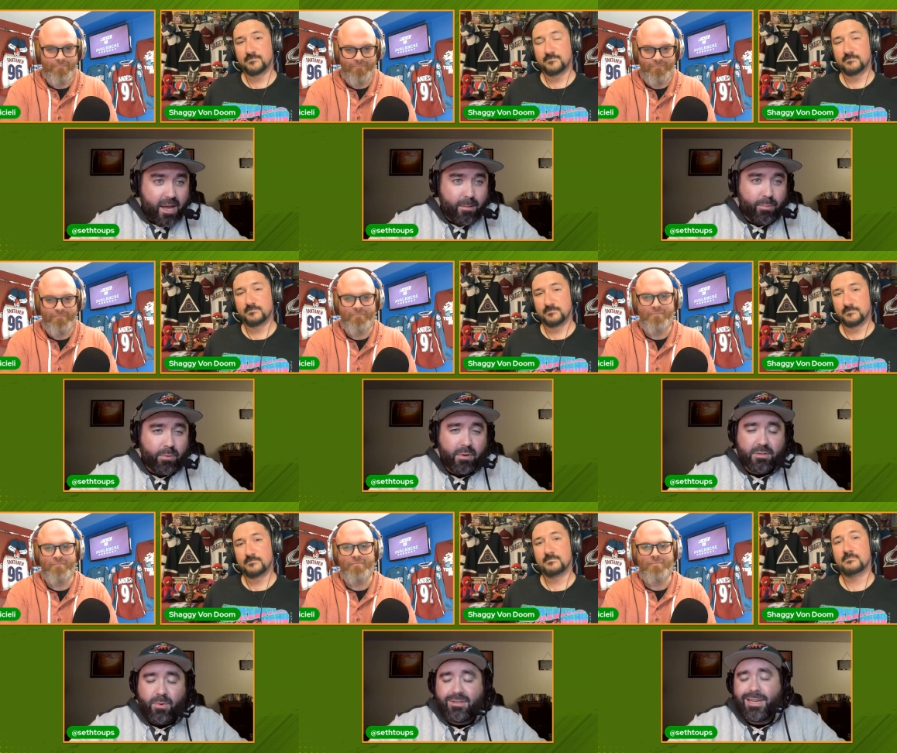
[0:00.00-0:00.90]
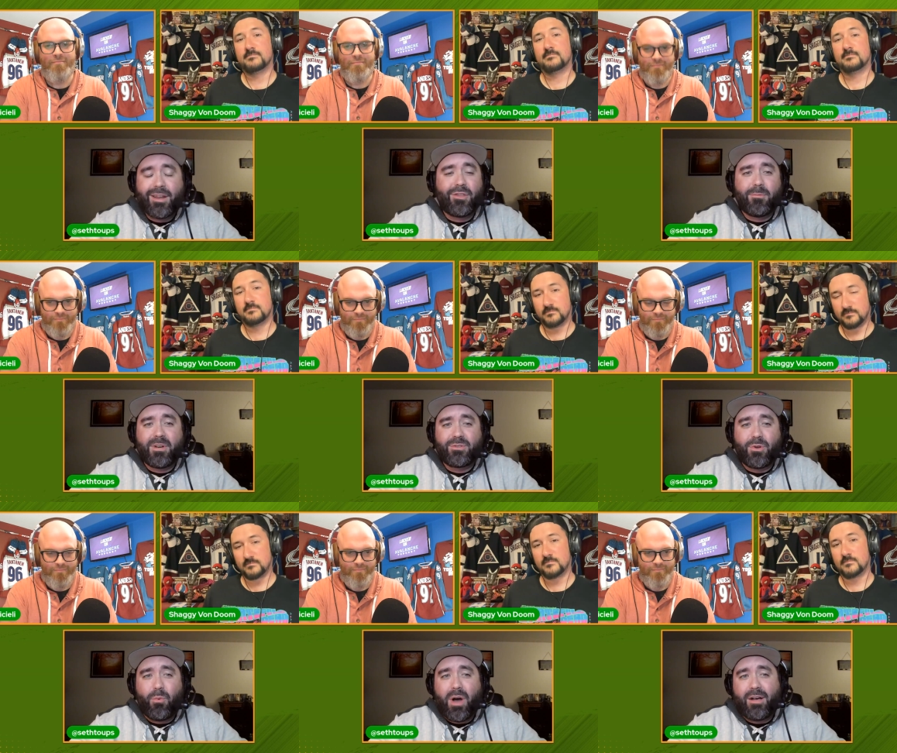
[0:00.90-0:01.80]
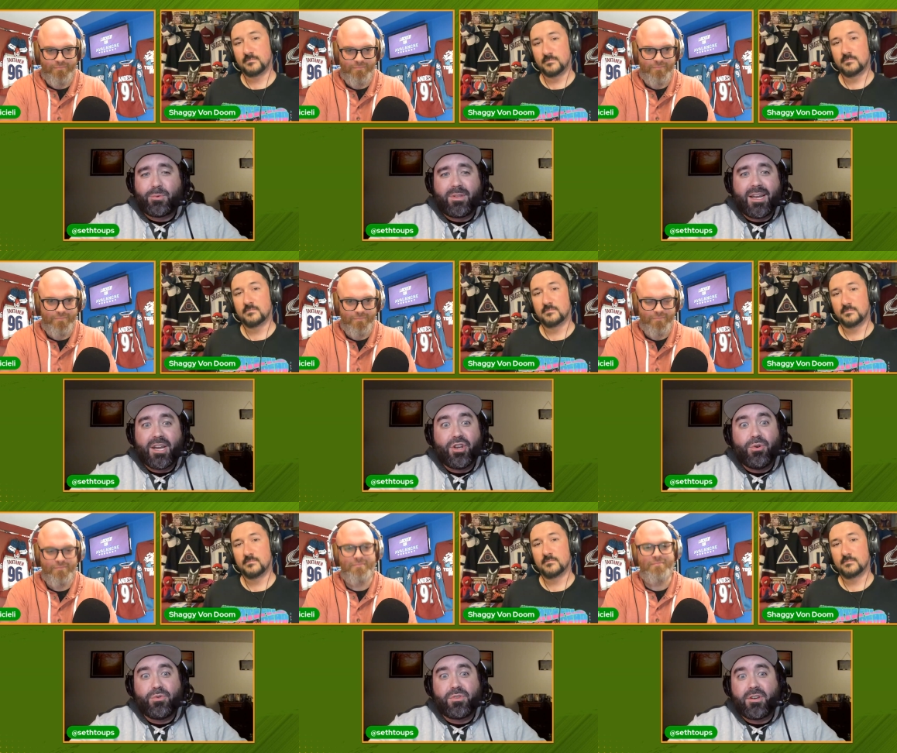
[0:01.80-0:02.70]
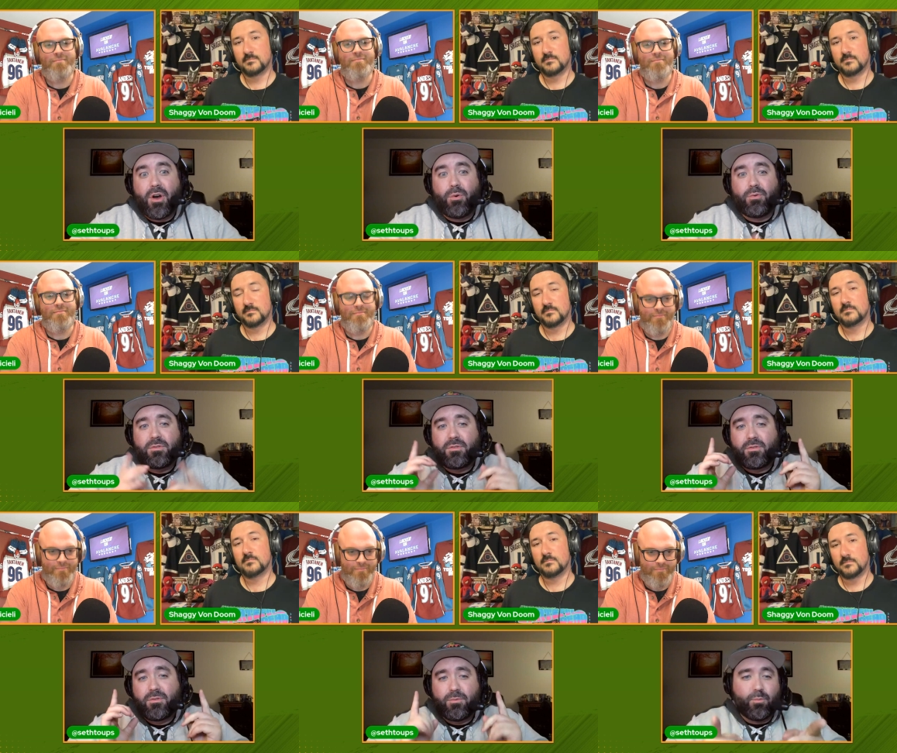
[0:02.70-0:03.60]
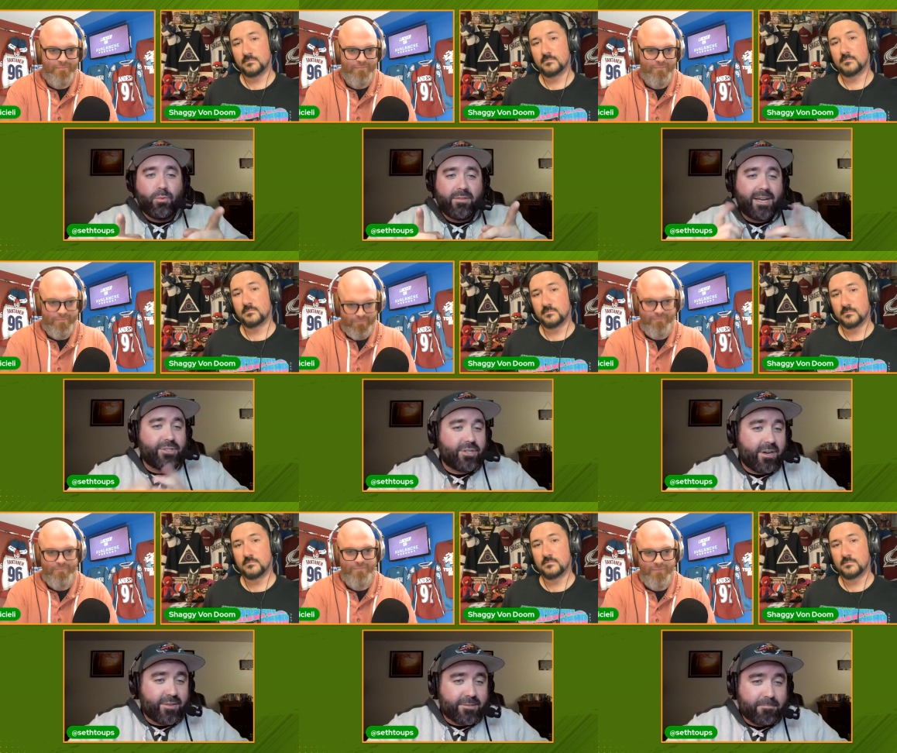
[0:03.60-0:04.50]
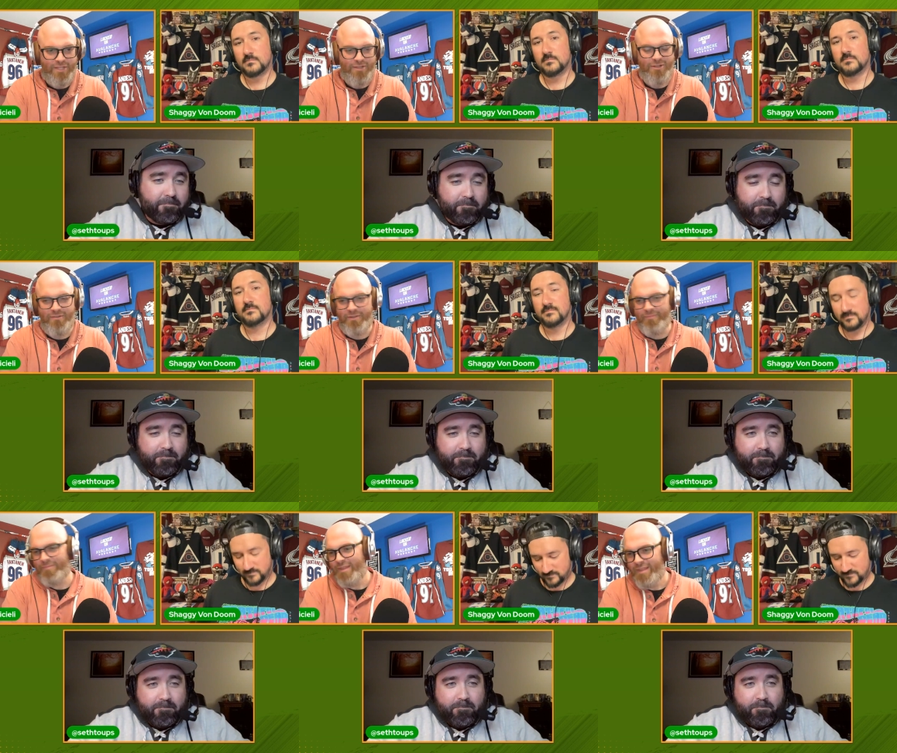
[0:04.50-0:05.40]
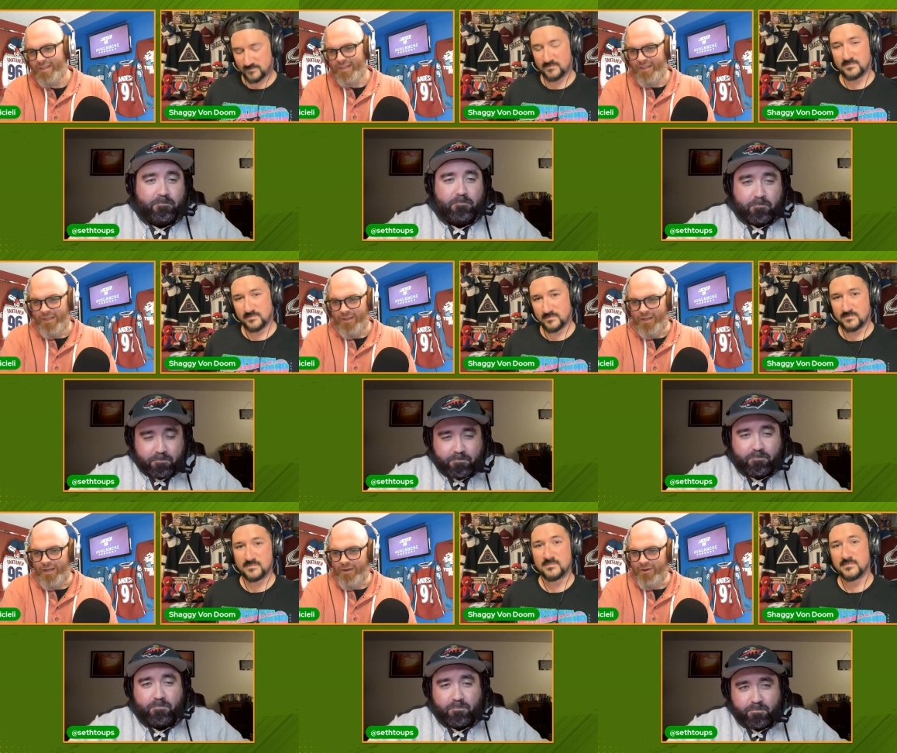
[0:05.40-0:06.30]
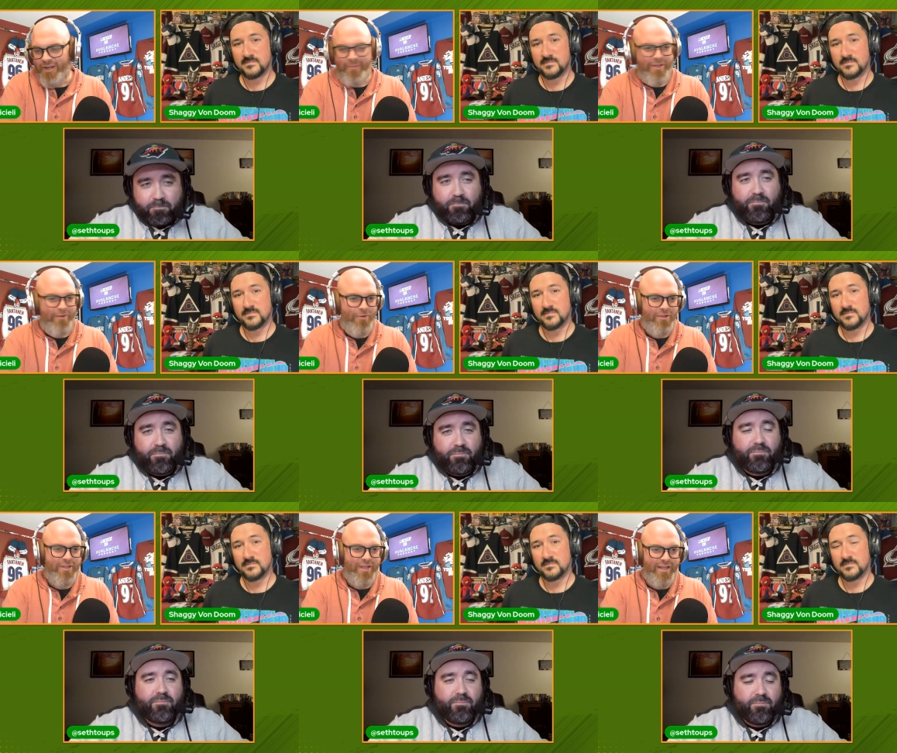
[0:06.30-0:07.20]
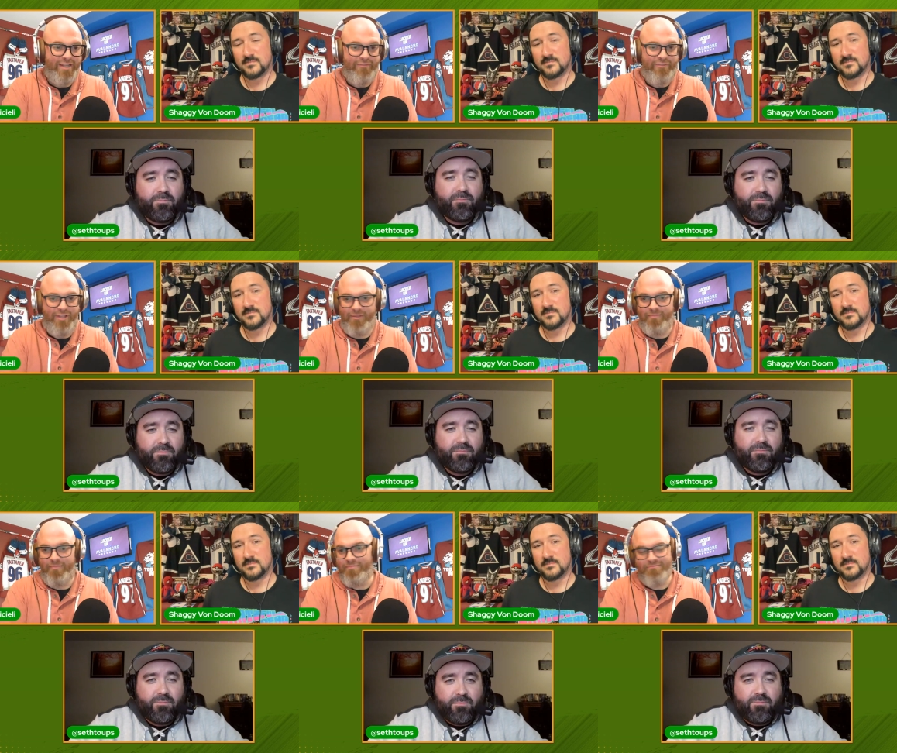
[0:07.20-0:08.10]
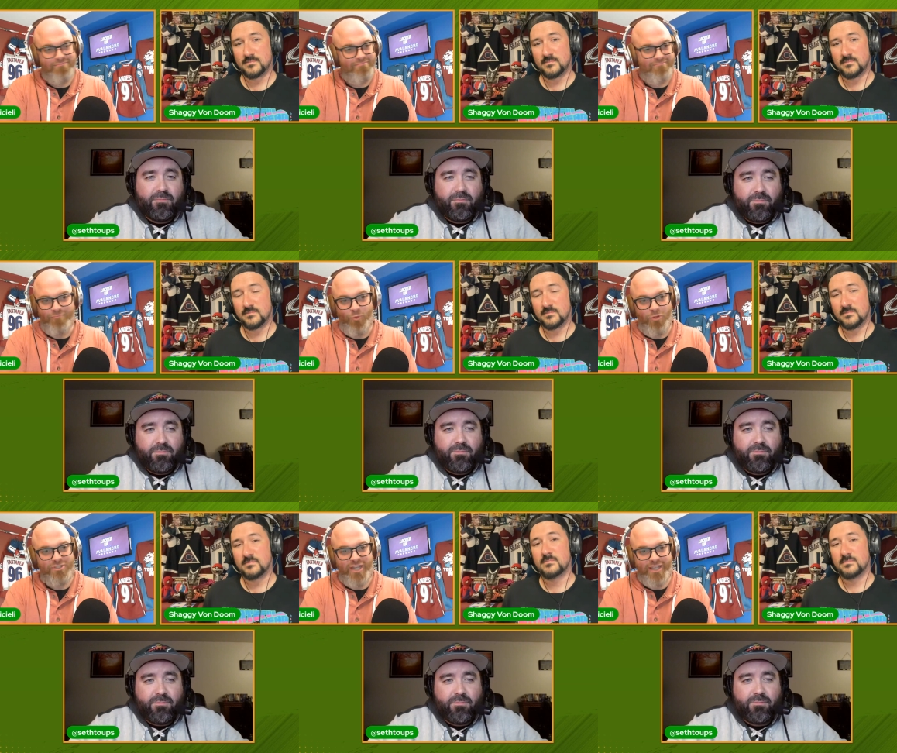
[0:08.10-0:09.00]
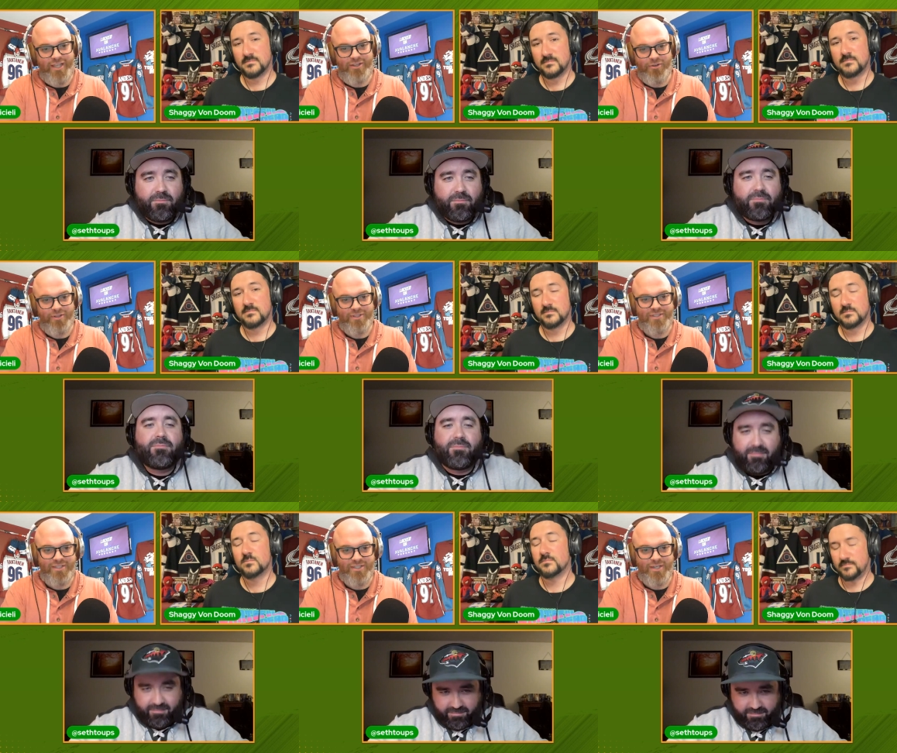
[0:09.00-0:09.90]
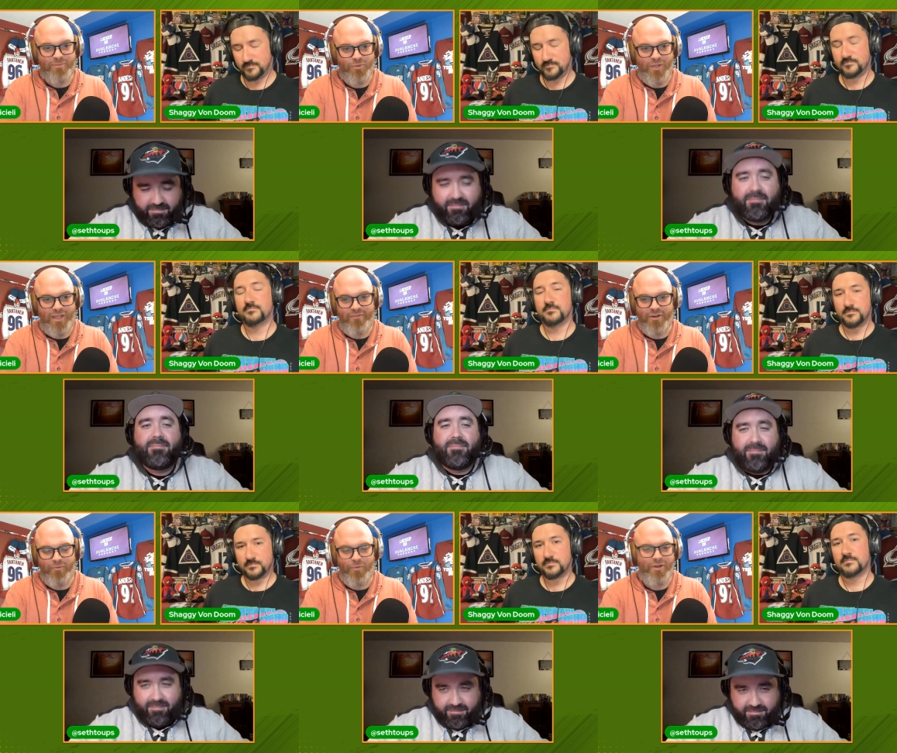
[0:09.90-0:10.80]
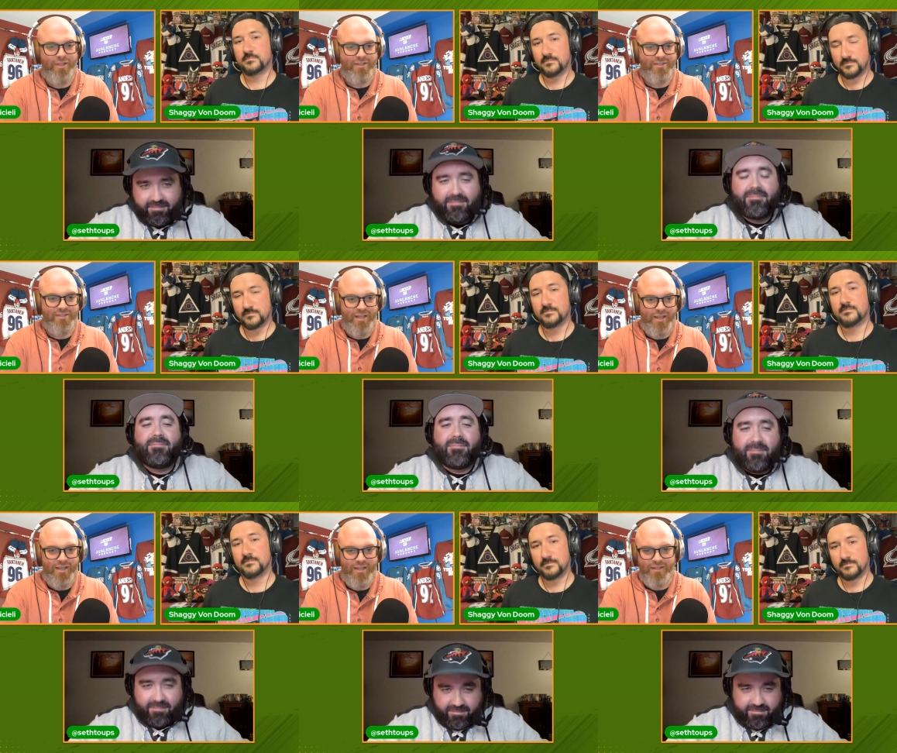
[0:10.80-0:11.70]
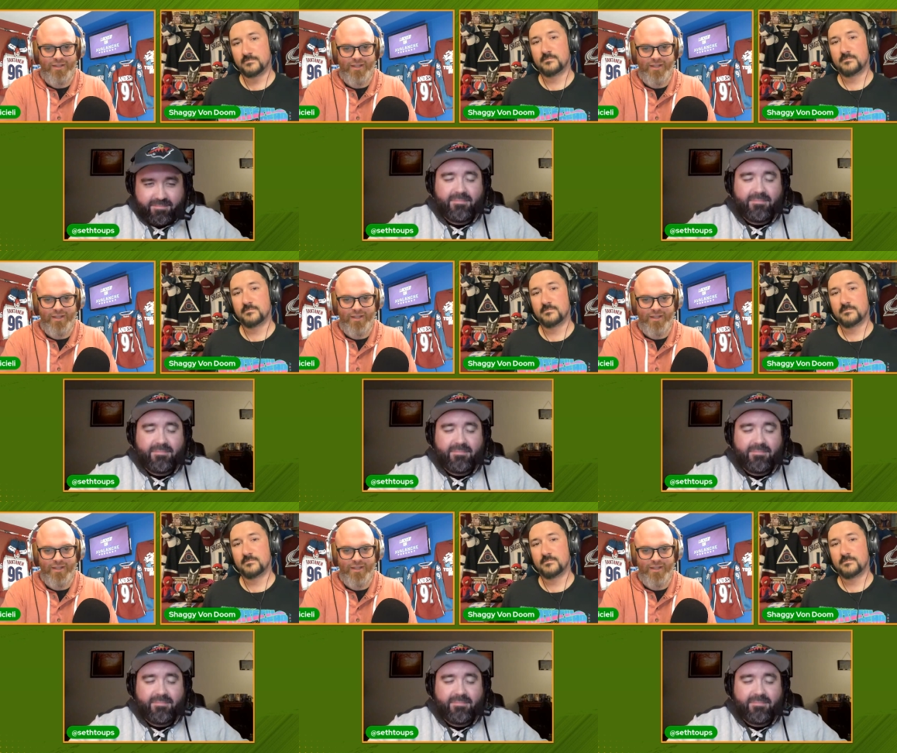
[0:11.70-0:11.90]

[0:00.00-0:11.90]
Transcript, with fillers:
Speaker 1: Camp, as well as any other Minnesota Wild related news and notes. We've got you covered. Love it.
Speaker 2: All right, man. Well, definitely we'll check in during the season. I'm sure we'll have another one of these in the